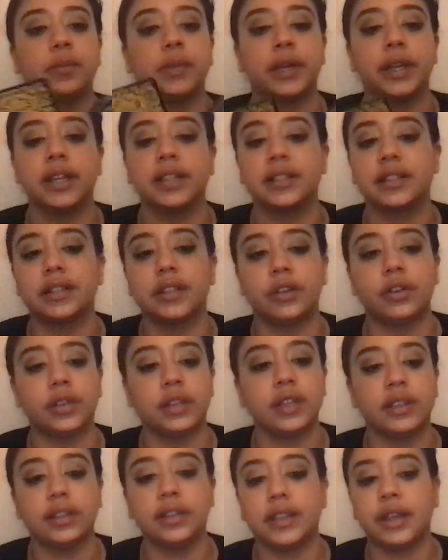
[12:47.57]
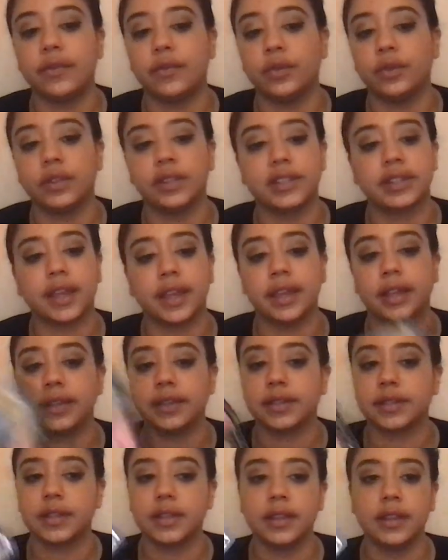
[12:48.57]
but it's literally the devil in
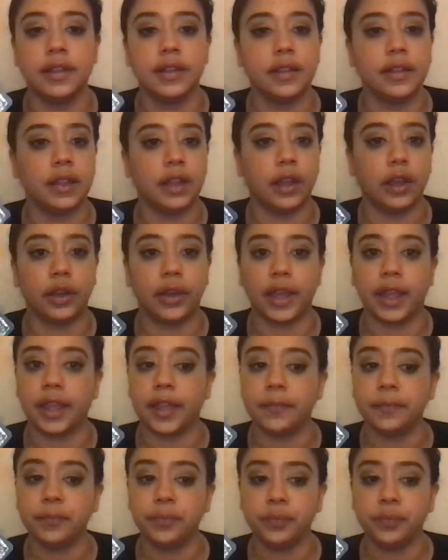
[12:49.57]
disguise. Okay.